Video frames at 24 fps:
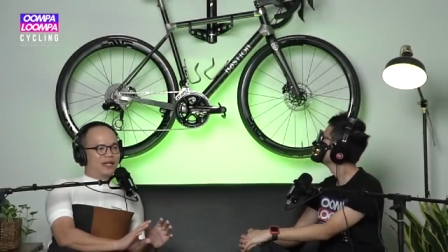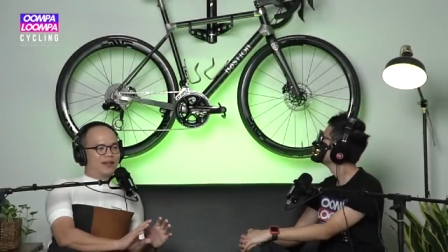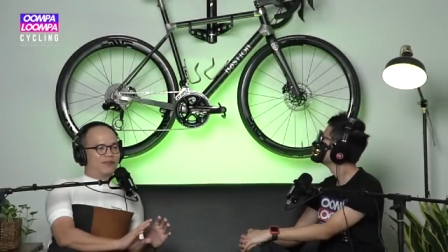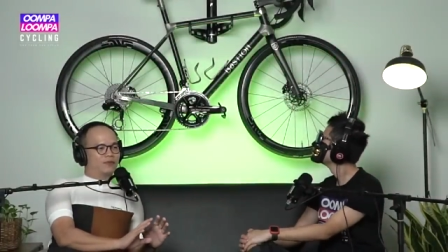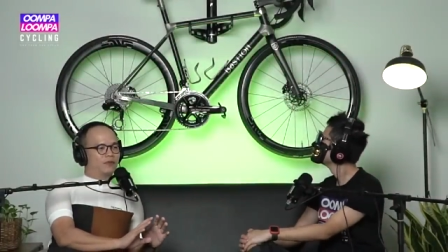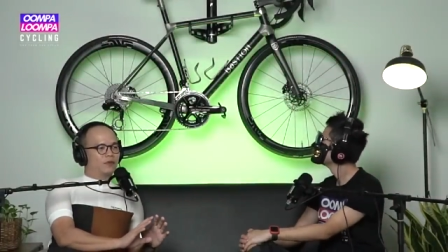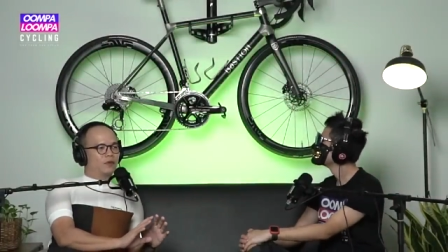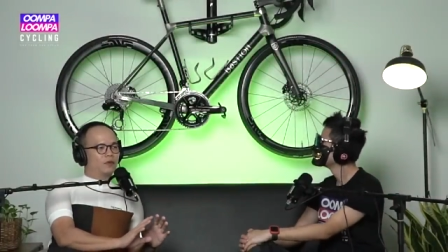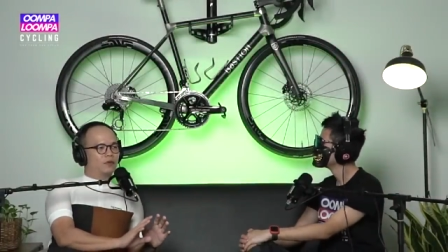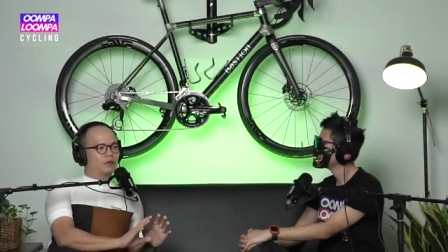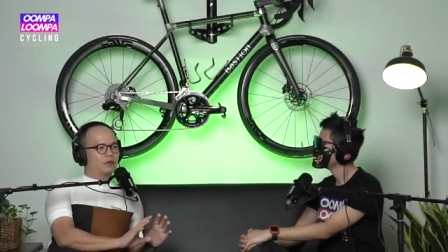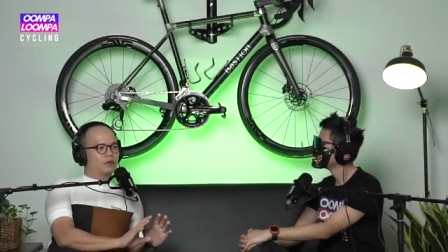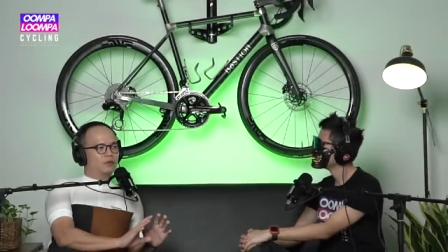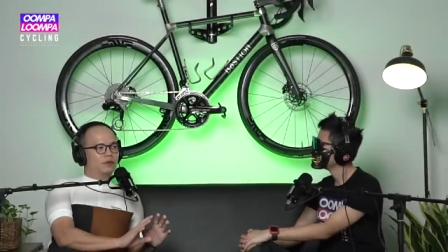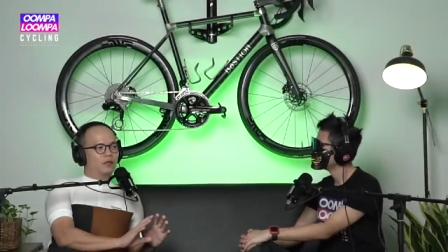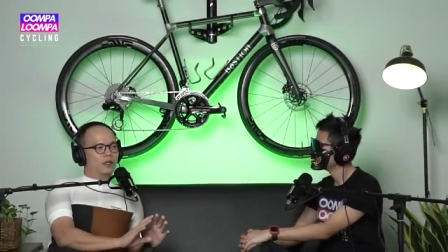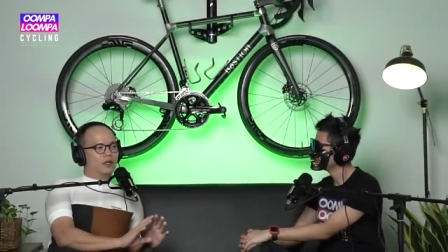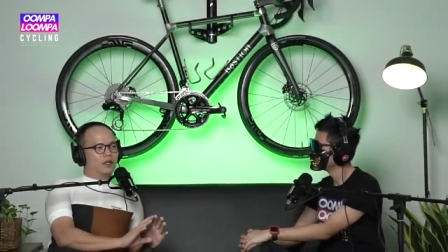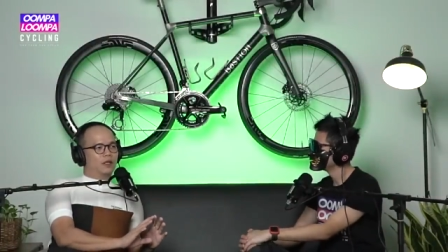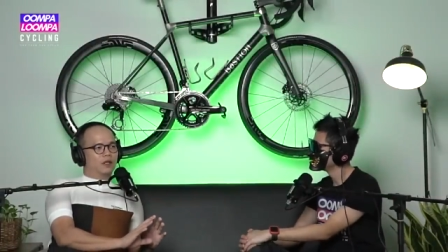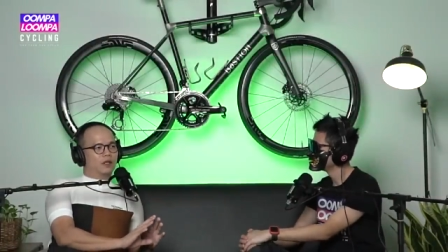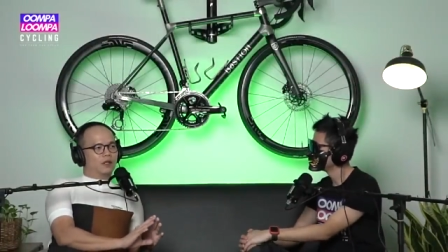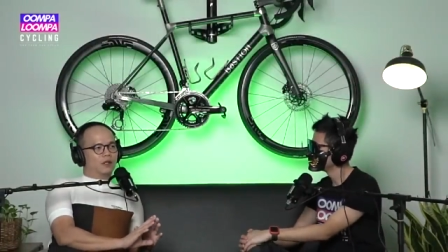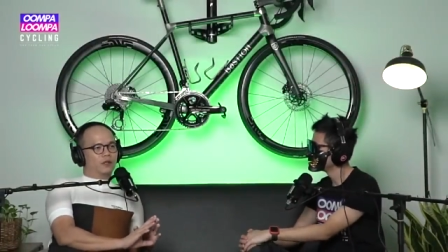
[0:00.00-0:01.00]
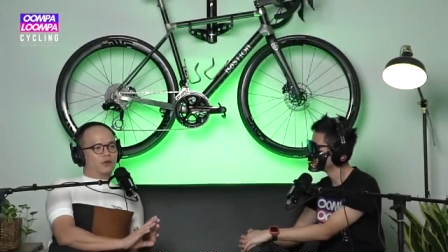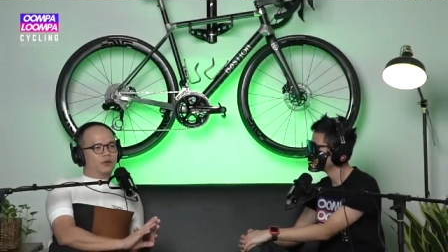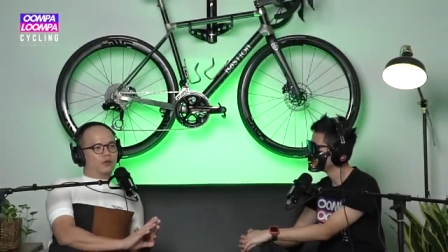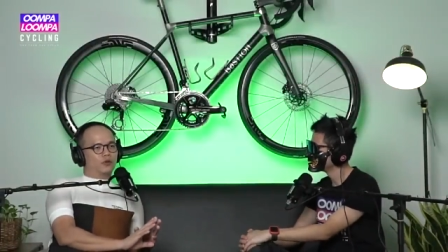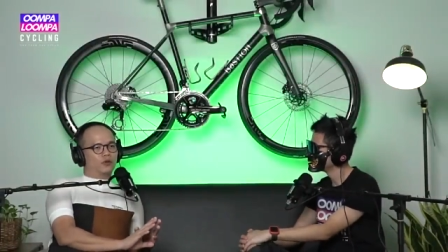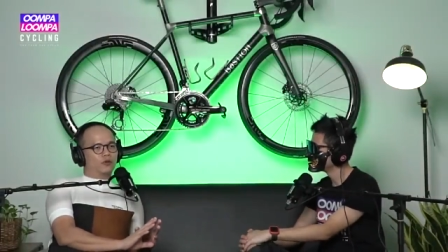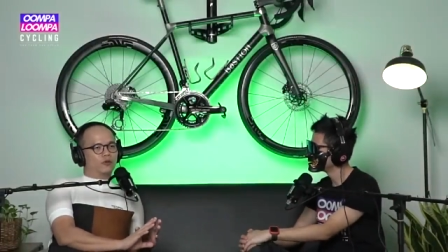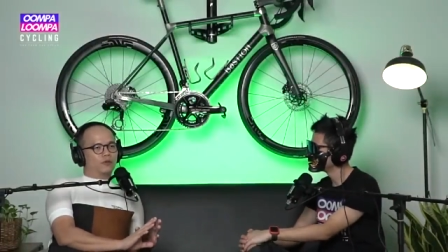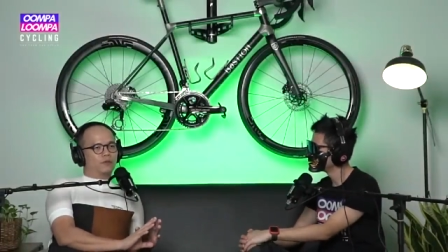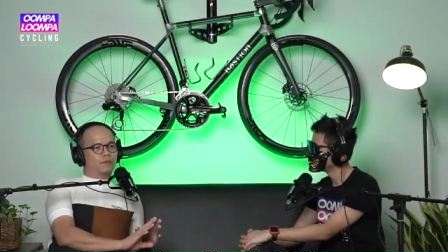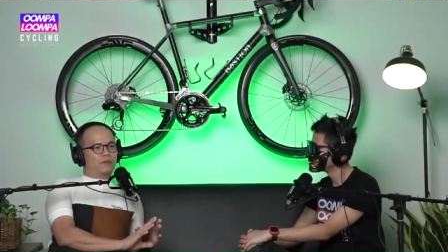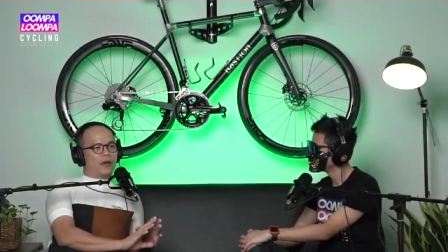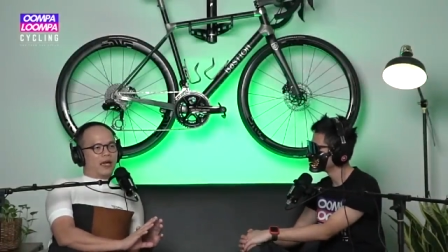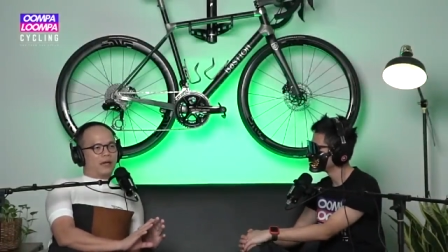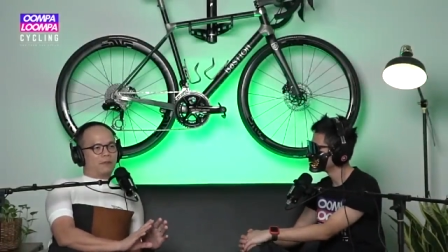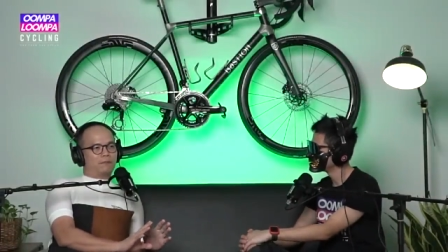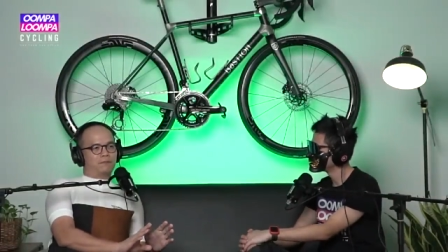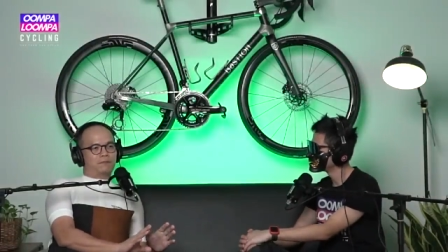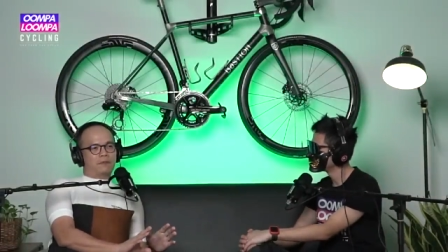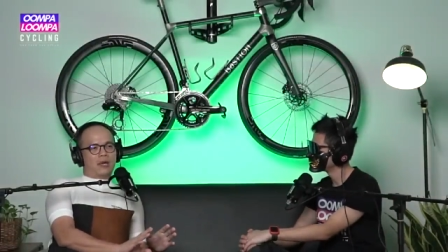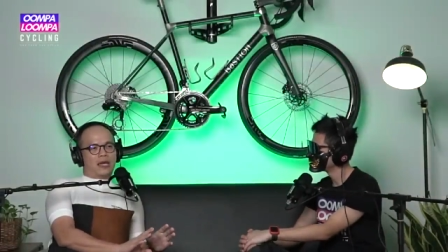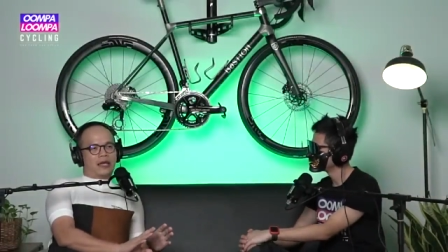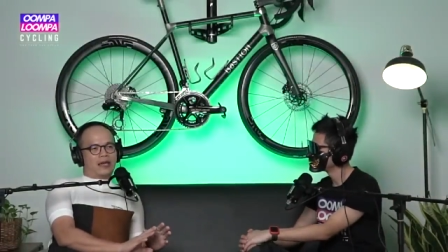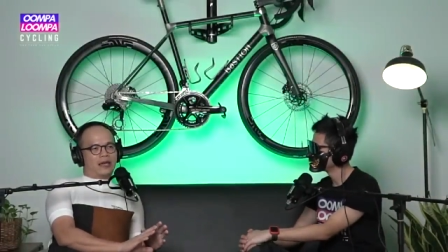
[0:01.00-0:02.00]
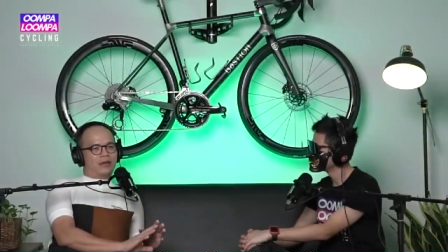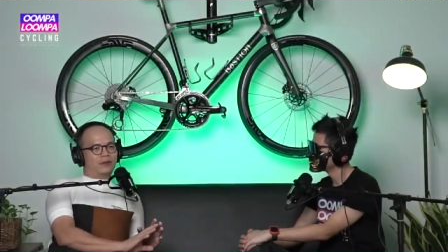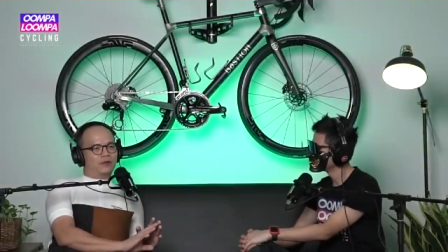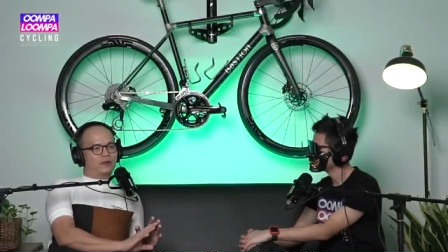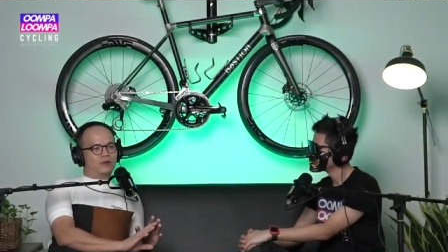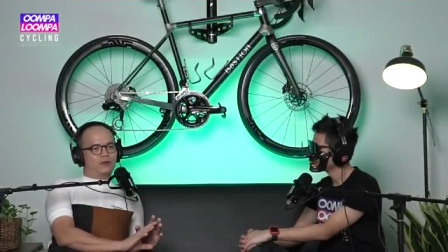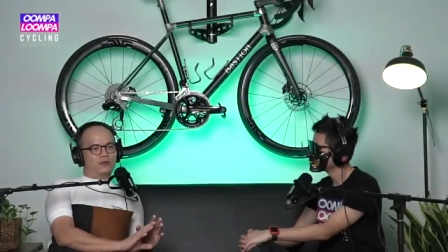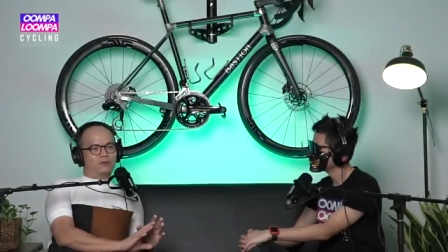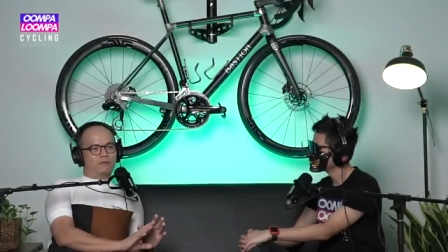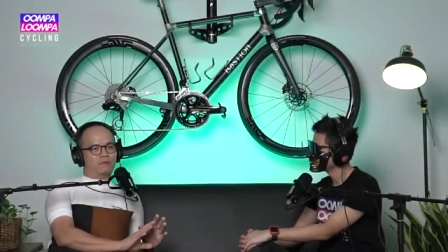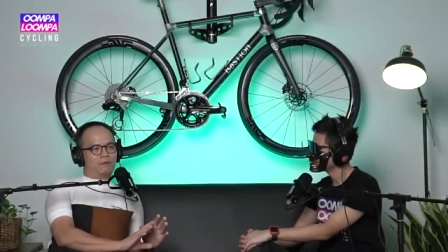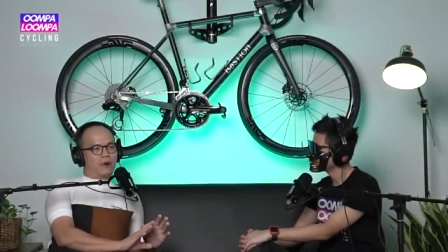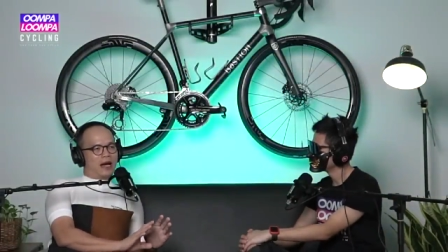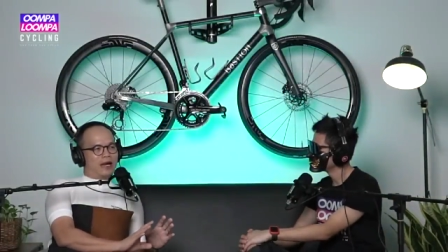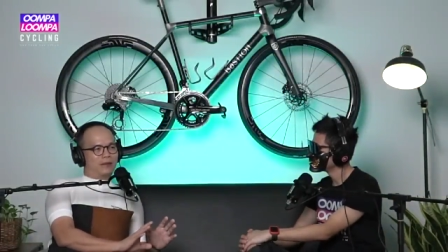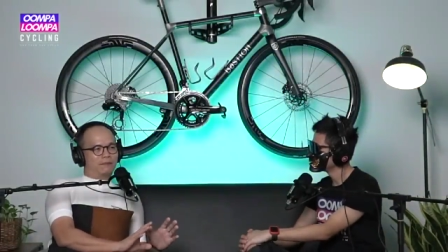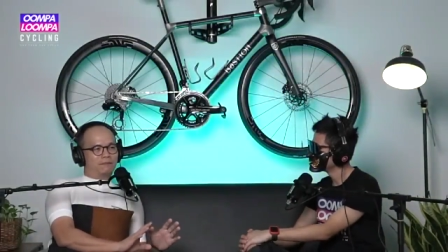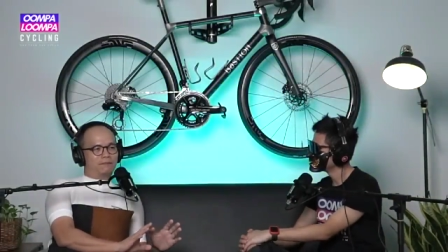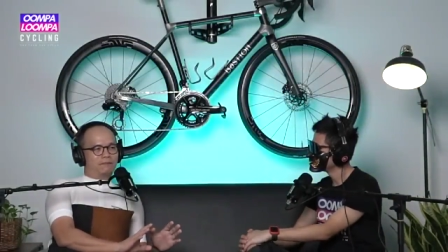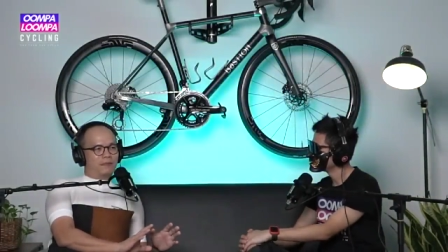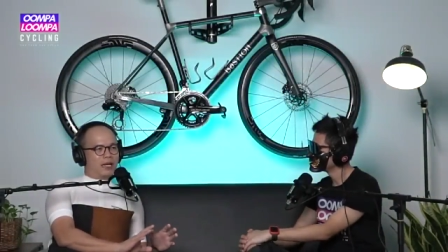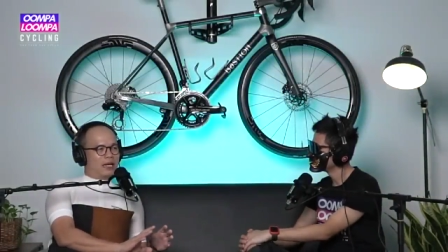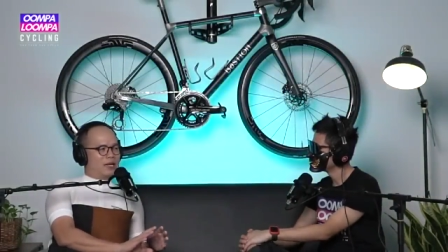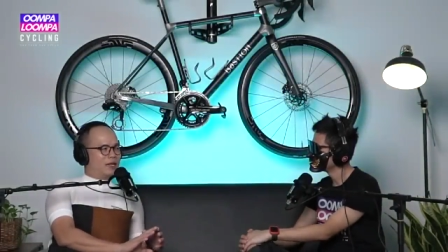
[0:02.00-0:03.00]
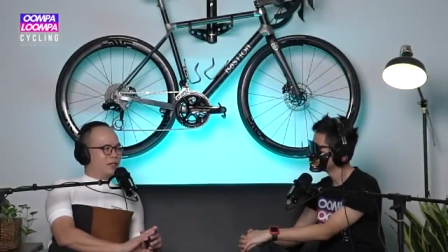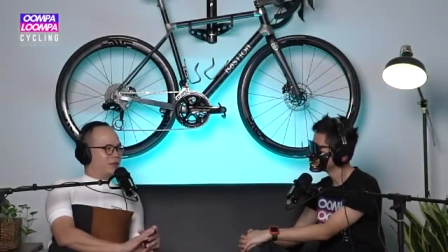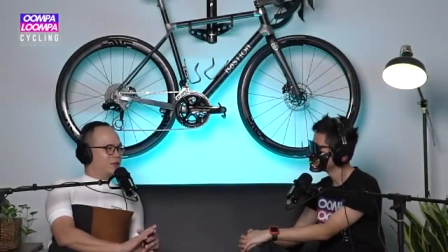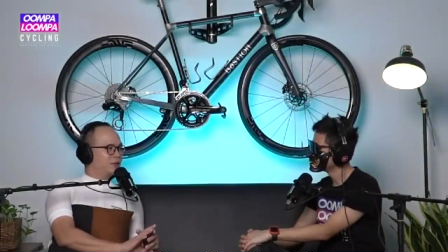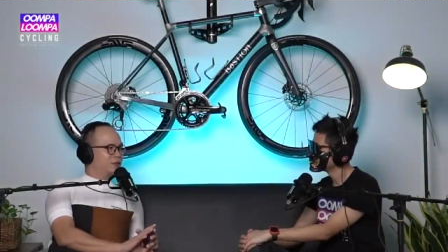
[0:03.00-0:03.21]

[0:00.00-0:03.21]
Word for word: I have no no back pain, no butt pain,